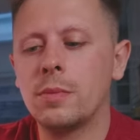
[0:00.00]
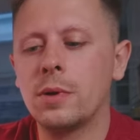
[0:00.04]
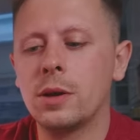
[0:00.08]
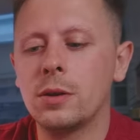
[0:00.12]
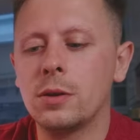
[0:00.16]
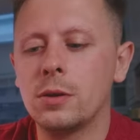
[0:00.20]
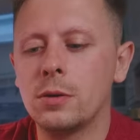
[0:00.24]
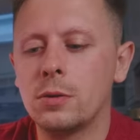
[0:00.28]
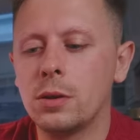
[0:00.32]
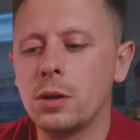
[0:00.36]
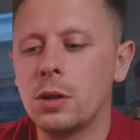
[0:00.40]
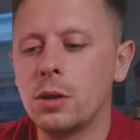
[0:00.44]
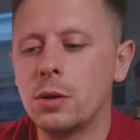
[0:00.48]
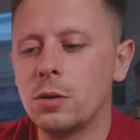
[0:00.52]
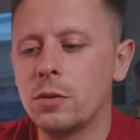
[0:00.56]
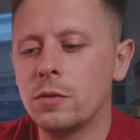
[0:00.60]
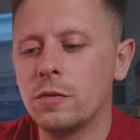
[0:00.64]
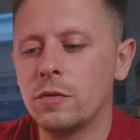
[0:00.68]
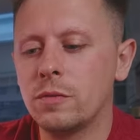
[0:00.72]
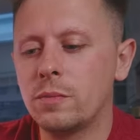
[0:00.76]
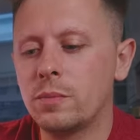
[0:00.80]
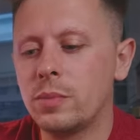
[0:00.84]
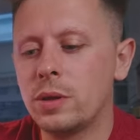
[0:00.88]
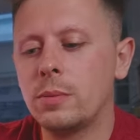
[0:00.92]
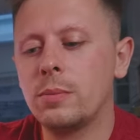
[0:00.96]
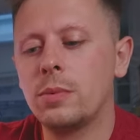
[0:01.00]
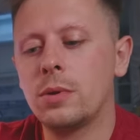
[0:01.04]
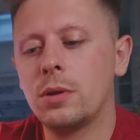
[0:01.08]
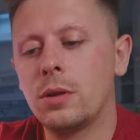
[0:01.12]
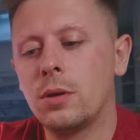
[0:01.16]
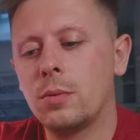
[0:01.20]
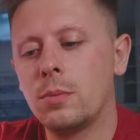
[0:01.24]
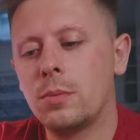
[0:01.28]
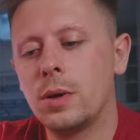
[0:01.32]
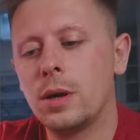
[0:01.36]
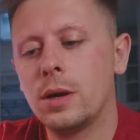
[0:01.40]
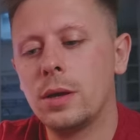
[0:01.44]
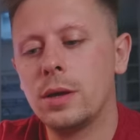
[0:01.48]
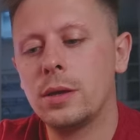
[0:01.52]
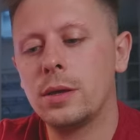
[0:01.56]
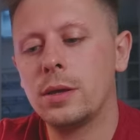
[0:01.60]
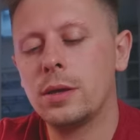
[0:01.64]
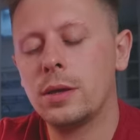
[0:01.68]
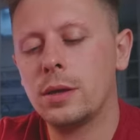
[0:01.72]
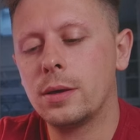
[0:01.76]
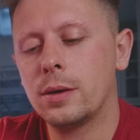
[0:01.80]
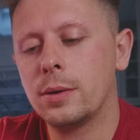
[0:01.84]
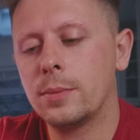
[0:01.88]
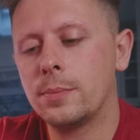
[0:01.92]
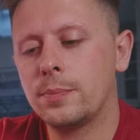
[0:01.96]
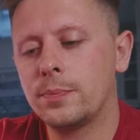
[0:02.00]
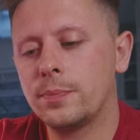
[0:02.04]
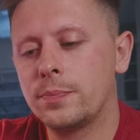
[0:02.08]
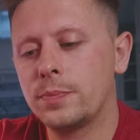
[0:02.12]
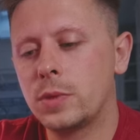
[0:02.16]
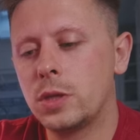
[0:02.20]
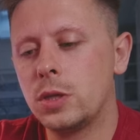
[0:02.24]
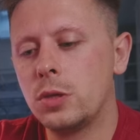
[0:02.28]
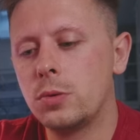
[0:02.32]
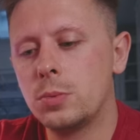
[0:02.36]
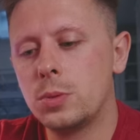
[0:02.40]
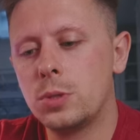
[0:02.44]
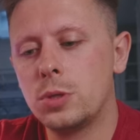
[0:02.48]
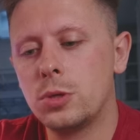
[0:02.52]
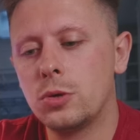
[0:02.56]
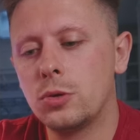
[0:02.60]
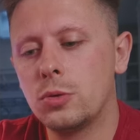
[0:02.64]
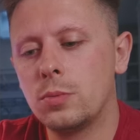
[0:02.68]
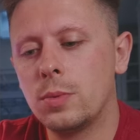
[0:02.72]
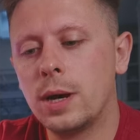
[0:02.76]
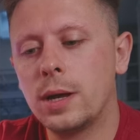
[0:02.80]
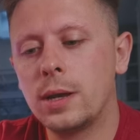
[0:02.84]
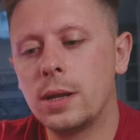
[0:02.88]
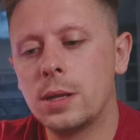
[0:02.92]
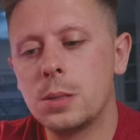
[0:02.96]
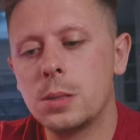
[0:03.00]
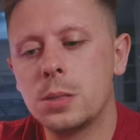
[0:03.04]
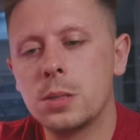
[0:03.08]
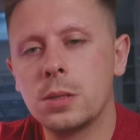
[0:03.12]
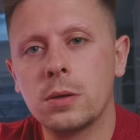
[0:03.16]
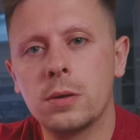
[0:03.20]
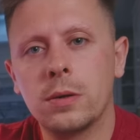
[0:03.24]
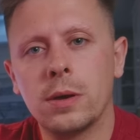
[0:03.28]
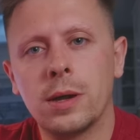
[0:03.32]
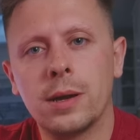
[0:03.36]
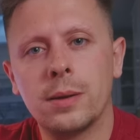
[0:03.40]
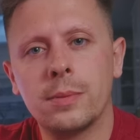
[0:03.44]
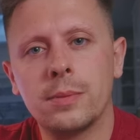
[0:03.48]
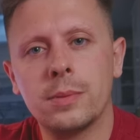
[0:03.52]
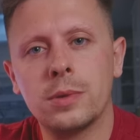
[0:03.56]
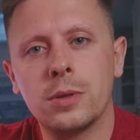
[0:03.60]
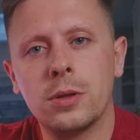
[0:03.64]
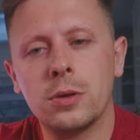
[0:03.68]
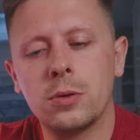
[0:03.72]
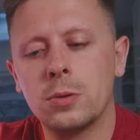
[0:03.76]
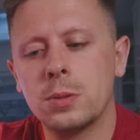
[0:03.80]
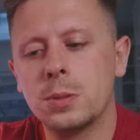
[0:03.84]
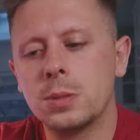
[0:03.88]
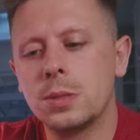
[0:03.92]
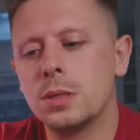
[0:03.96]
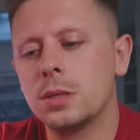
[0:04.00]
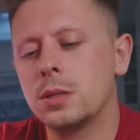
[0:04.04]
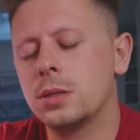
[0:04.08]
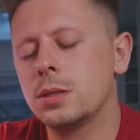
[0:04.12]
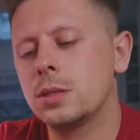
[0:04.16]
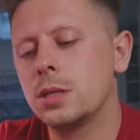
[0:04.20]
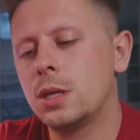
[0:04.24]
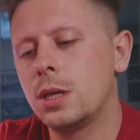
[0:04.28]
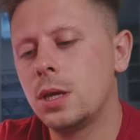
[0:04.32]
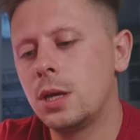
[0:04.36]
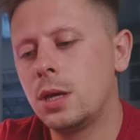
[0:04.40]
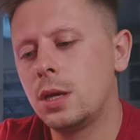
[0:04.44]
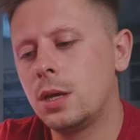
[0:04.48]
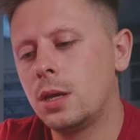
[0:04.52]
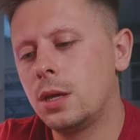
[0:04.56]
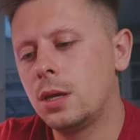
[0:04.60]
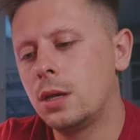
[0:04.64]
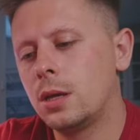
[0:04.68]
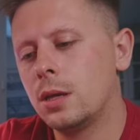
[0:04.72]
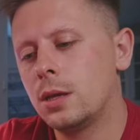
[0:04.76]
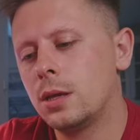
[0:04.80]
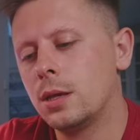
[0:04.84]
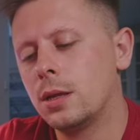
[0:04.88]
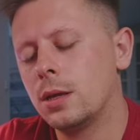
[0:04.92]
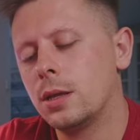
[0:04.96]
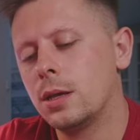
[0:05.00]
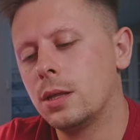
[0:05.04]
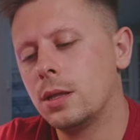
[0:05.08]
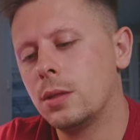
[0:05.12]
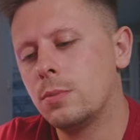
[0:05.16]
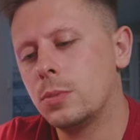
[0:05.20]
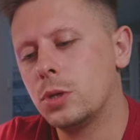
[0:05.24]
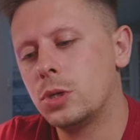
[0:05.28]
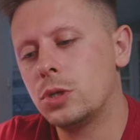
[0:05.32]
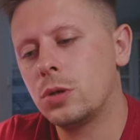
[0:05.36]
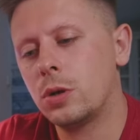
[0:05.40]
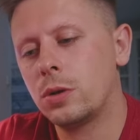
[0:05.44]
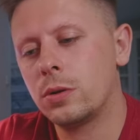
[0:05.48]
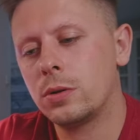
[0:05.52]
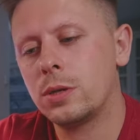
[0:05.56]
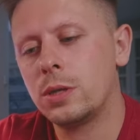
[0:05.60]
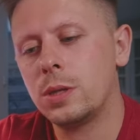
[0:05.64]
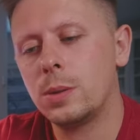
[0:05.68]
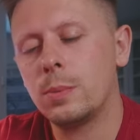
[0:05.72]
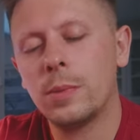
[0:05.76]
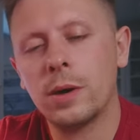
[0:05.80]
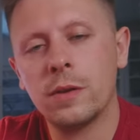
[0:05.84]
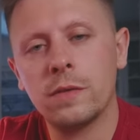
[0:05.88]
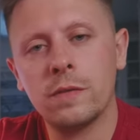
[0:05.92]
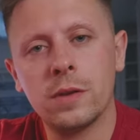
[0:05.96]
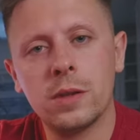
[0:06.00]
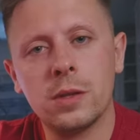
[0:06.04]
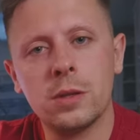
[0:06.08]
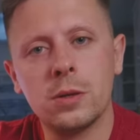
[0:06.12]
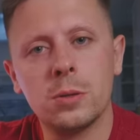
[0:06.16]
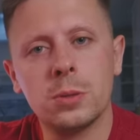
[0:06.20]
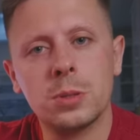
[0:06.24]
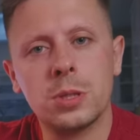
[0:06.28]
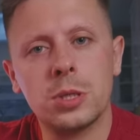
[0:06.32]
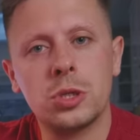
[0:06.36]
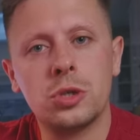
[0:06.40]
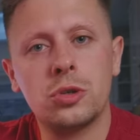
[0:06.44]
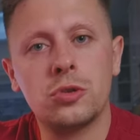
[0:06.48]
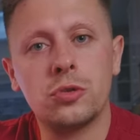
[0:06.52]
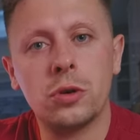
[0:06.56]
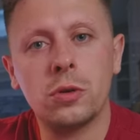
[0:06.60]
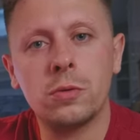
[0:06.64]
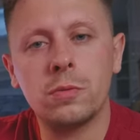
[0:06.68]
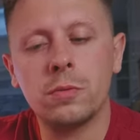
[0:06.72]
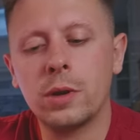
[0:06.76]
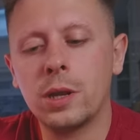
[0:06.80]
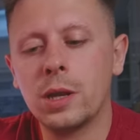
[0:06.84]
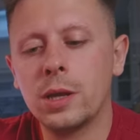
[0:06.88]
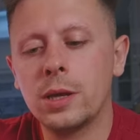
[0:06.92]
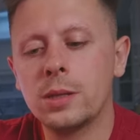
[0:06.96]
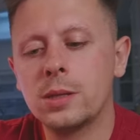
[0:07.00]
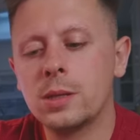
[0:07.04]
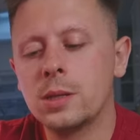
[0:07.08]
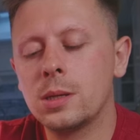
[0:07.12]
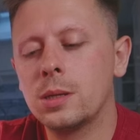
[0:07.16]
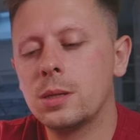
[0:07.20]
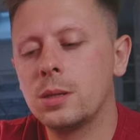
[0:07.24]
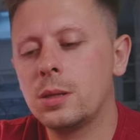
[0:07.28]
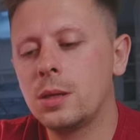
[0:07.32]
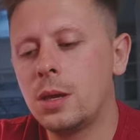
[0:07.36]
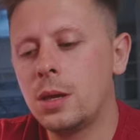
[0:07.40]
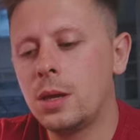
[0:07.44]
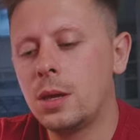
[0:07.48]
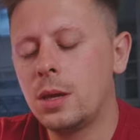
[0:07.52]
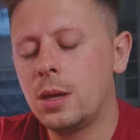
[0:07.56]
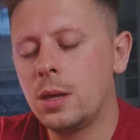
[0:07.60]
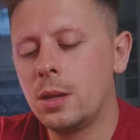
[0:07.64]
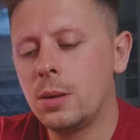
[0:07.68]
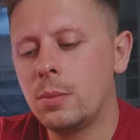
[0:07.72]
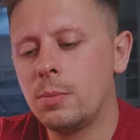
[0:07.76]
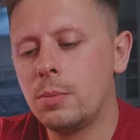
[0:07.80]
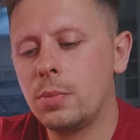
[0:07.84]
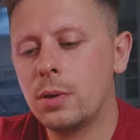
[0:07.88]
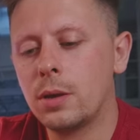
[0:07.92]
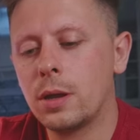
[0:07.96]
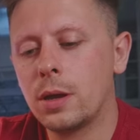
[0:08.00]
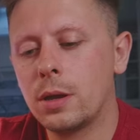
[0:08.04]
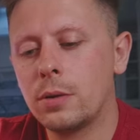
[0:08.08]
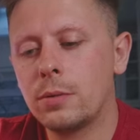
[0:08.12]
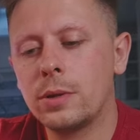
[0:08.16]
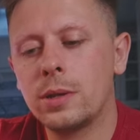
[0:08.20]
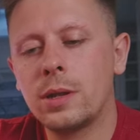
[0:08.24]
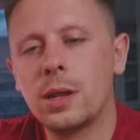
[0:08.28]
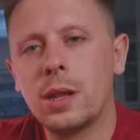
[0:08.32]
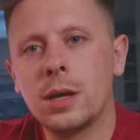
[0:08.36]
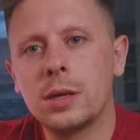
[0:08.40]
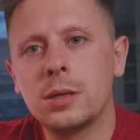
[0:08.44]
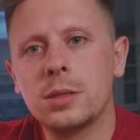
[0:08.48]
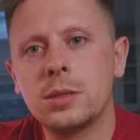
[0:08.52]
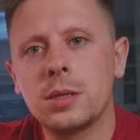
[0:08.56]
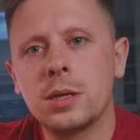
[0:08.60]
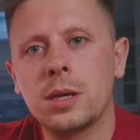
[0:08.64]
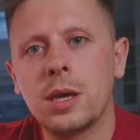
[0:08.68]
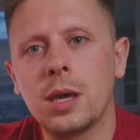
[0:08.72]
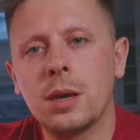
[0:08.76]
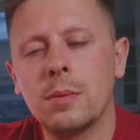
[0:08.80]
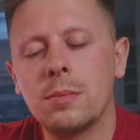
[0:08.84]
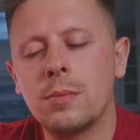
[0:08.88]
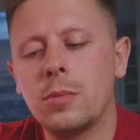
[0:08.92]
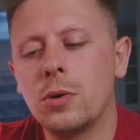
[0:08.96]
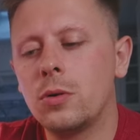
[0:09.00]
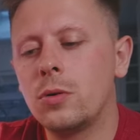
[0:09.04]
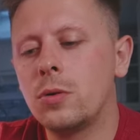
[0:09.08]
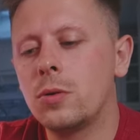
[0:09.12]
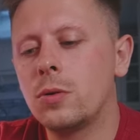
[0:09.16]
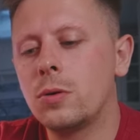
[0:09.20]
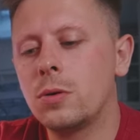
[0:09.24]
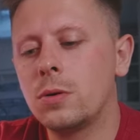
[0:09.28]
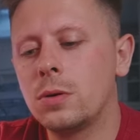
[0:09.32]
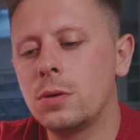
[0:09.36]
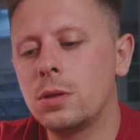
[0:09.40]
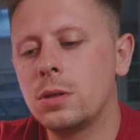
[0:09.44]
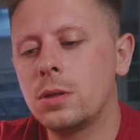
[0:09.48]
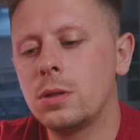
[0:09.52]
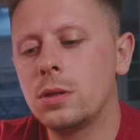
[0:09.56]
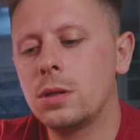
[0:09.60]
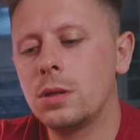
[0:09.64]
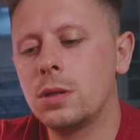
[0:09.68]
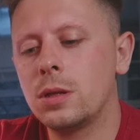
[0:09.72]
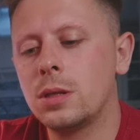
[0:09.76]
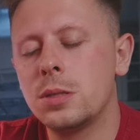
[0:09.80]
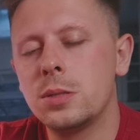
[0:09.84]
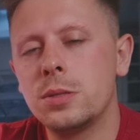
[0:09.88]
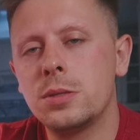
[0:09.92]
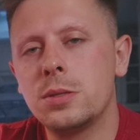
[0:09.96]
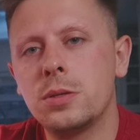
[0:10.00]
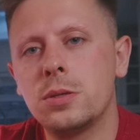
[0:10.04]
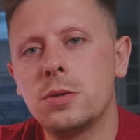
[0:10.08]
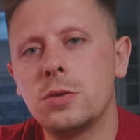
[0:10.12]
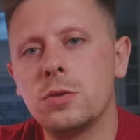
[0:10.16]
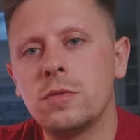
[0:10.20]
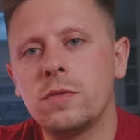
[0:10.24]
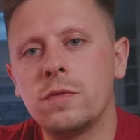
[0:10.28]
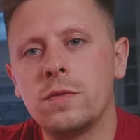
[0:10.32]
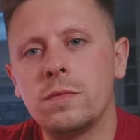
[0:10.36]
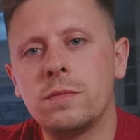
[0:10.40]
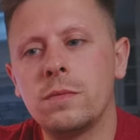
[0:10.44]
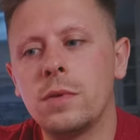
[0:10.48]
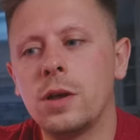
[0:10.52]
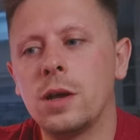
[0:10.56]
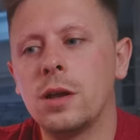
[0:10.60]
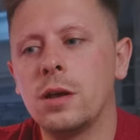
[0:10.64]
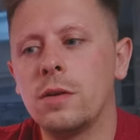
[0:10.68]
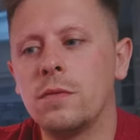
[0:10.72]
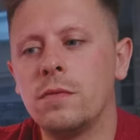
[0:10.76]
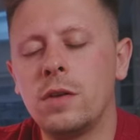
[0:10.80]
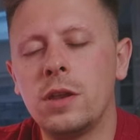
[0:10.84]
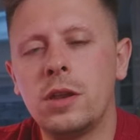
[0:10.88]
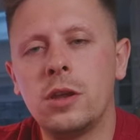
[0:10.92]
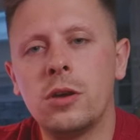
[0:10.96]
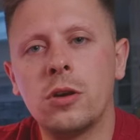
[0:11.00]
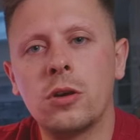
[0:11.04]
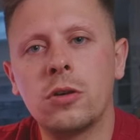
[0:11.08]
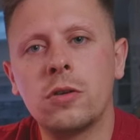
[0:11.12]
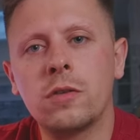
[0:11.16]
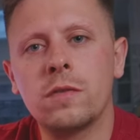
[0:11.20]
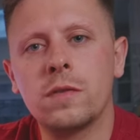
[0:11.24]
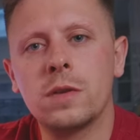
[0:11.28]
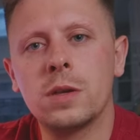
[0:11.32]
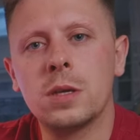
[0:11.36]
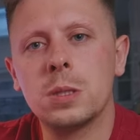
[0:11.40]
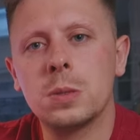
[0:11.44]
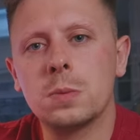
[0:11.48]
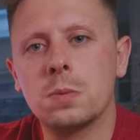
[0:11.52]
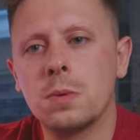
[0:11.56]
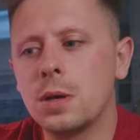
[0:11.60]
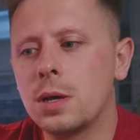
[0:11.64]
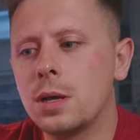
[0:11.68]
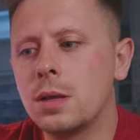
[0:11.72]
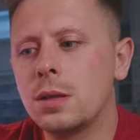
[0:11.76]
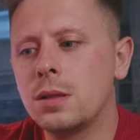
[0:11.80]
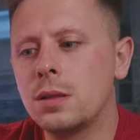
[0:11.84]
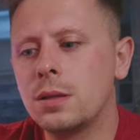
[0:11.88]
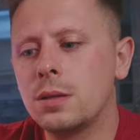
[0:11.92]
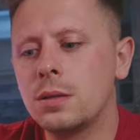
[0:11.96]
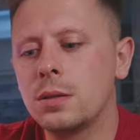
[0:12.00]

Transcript: I know a lot of people on my YouTube and Instagram knows that the majority of my videos is drone related, but I would like to get more into videography as well,